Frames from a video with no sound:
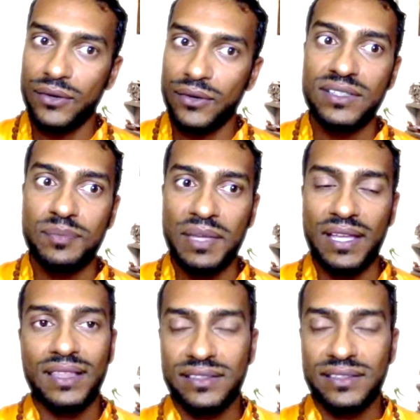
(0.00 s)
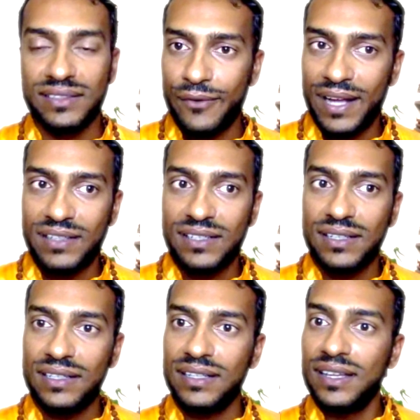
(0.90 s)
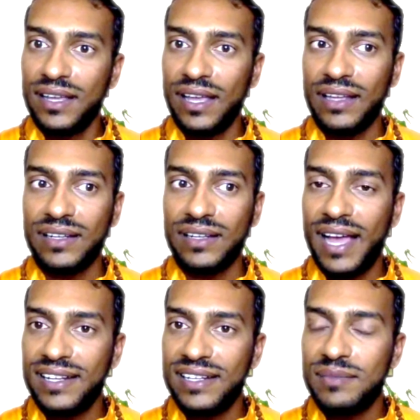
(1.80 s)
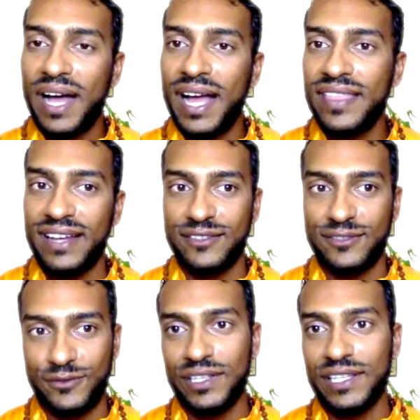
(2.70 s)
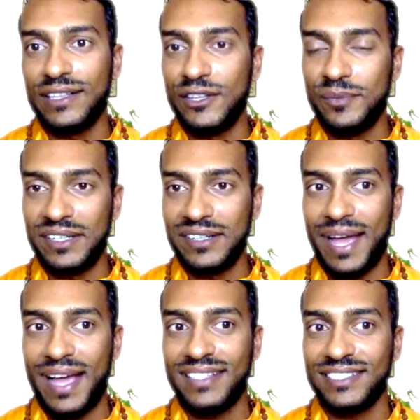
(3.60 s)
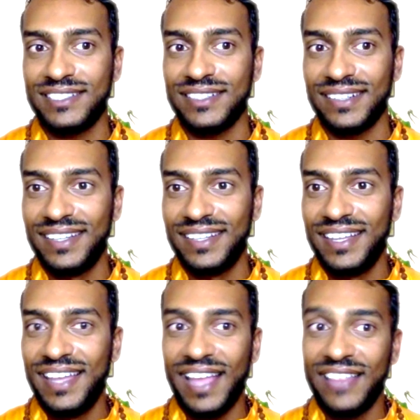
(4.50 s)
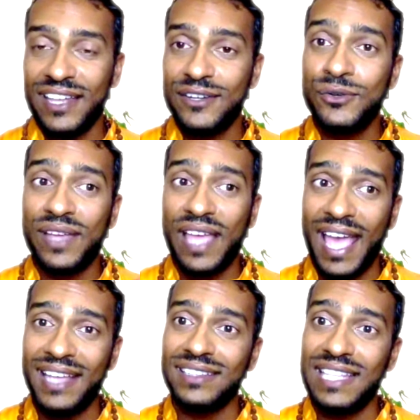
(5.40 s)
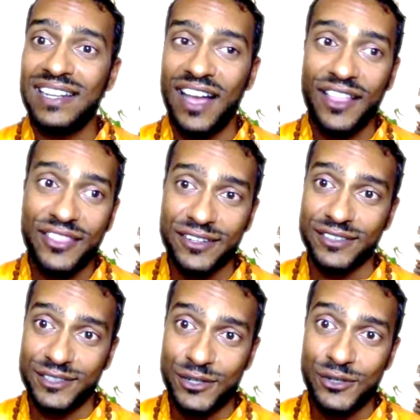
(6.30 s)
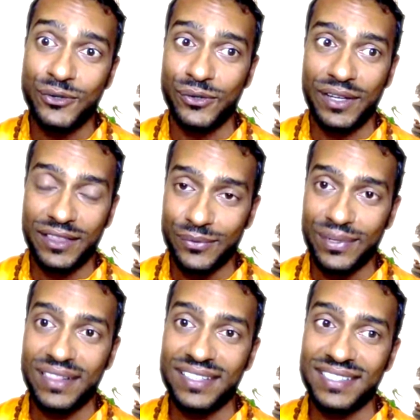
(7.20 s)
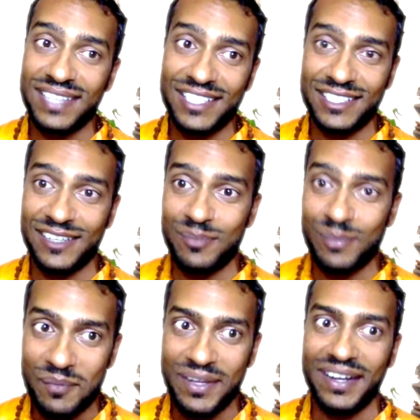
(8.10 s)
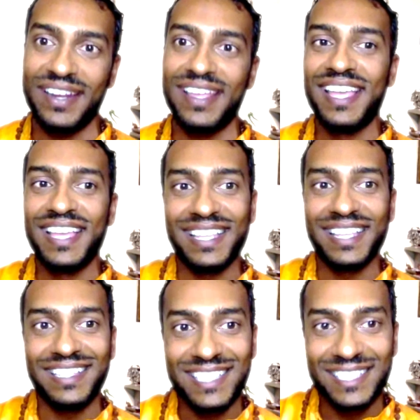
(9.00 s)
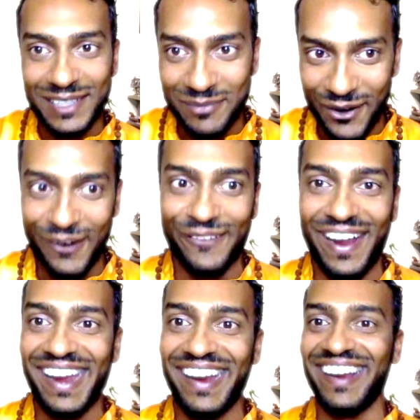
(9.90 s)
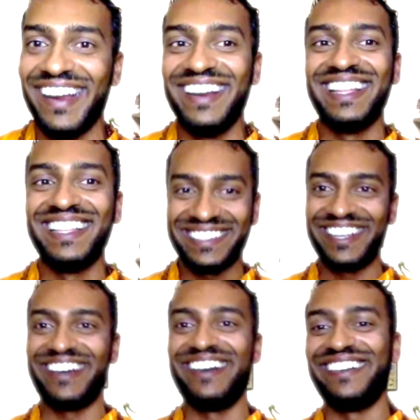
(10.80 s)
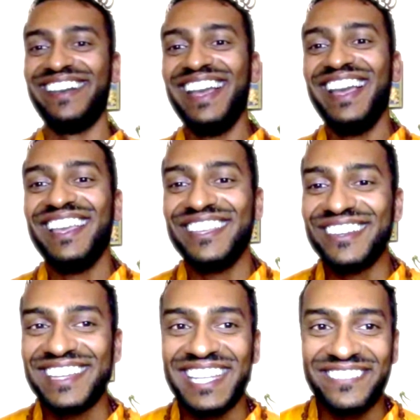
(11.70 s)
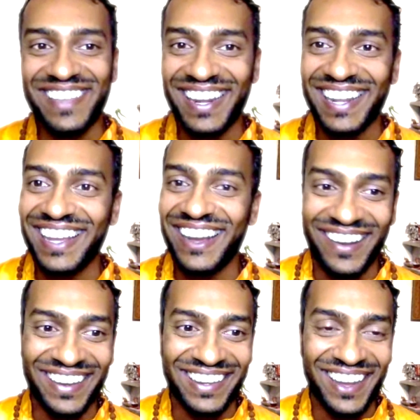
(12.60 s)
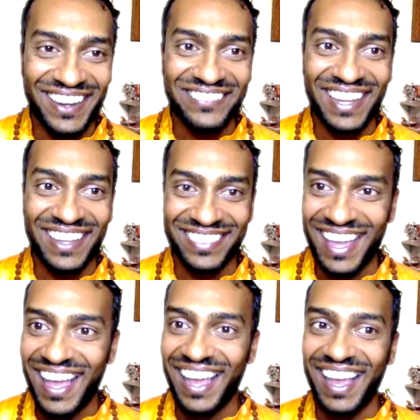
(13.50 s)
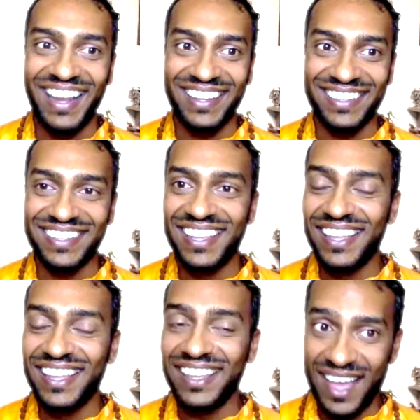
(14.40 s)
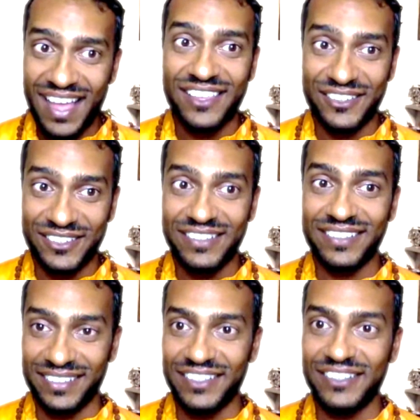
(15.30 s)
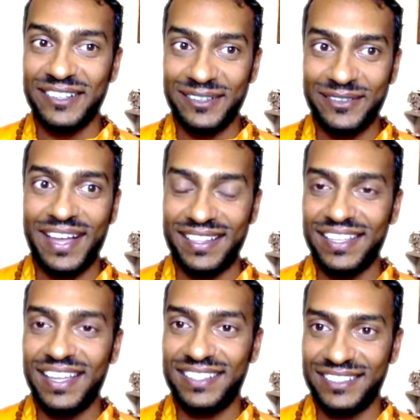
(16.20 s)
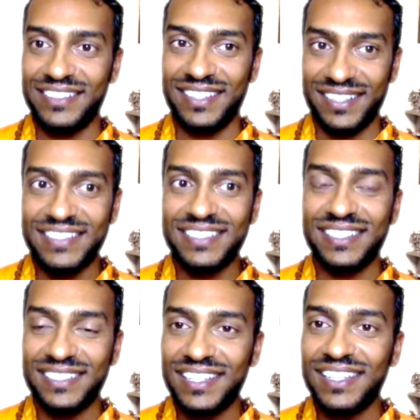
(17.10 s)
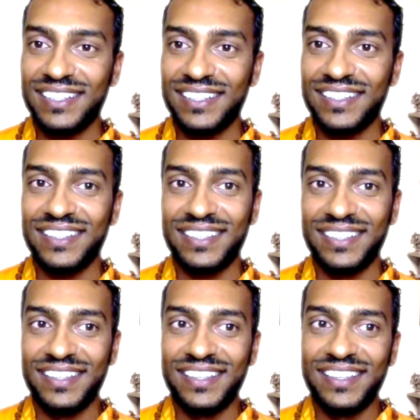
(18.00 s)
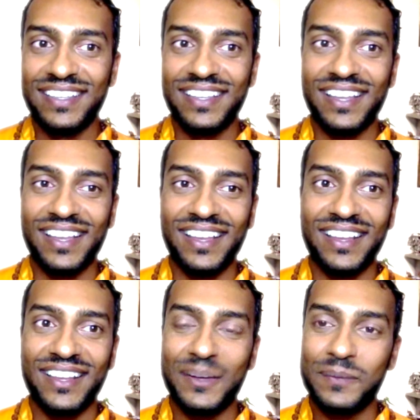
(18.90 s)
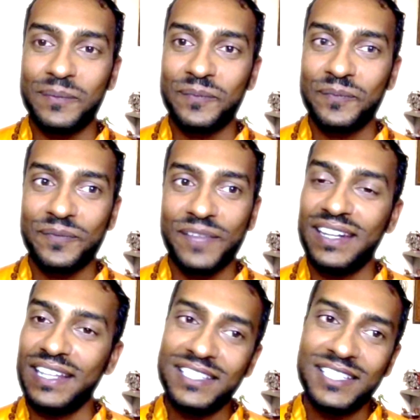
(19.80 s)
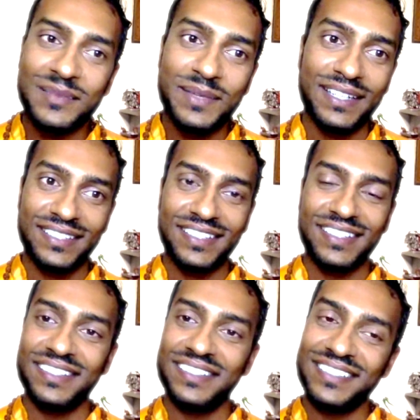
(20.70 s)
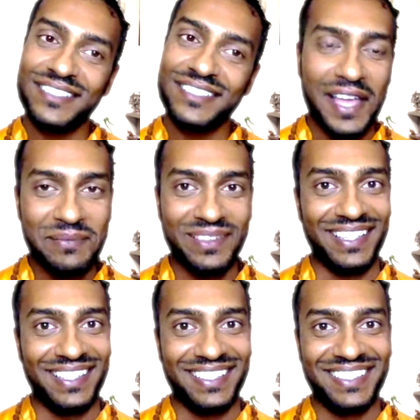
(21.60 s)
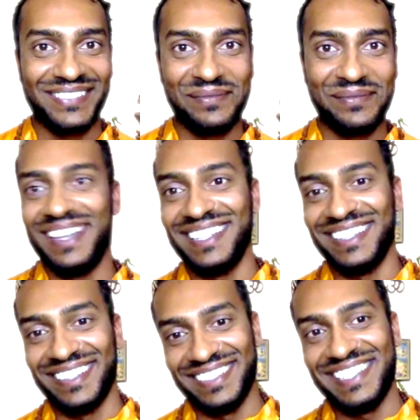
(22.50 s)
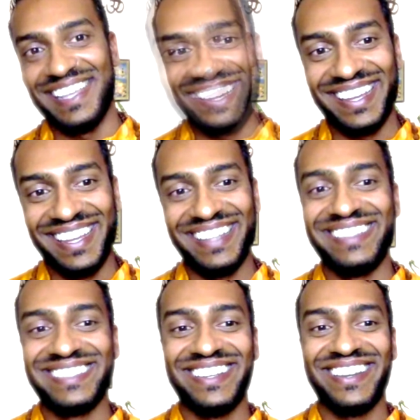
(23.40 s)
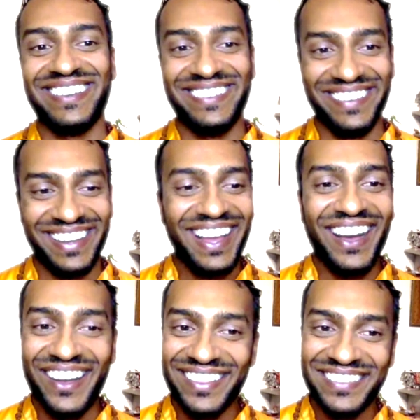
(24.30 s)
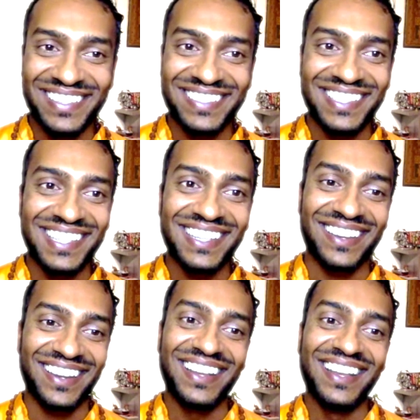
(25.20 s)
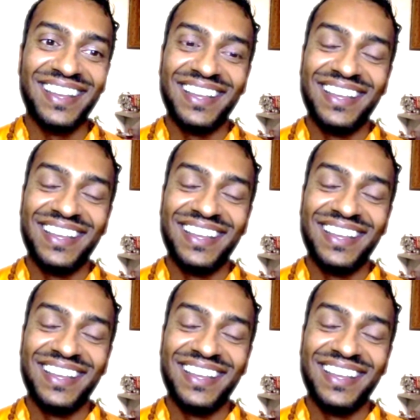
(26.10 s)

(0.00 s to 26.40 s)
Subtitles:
who is being directed and guided by that fully illumined master, and then who can lead others to the realization of Brahman, is even more rare. So you keep getting on and on about that, and yeah, you'll find that it is indeed an intimate family, my dear. So all of us here